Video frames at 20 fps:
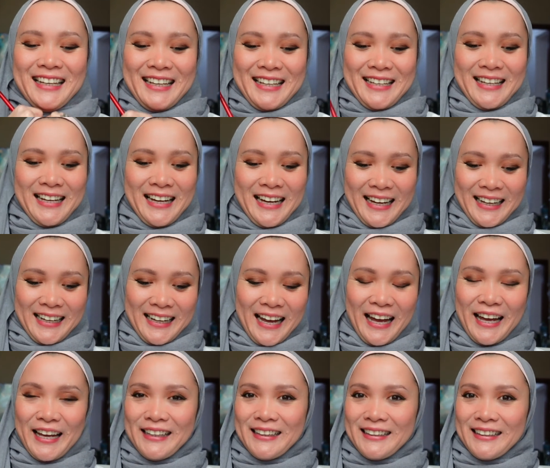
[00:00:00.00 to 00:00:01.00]

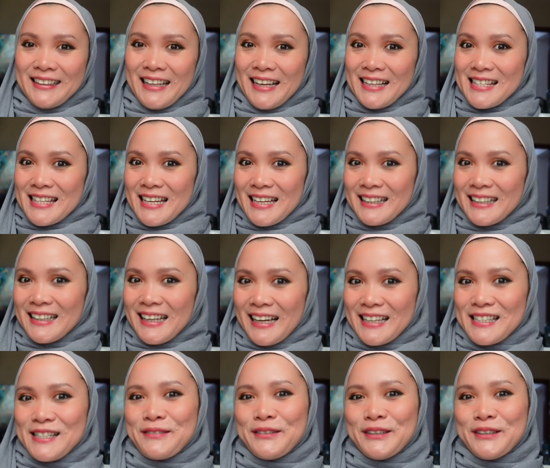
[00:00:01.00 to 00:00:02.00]
Yeah, that's it
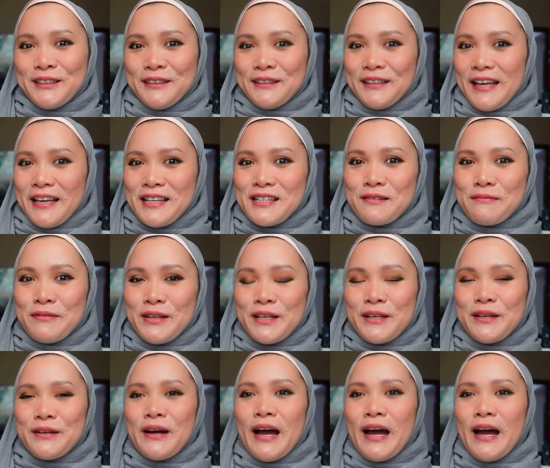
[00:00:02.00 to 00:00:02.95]
guys for today's video.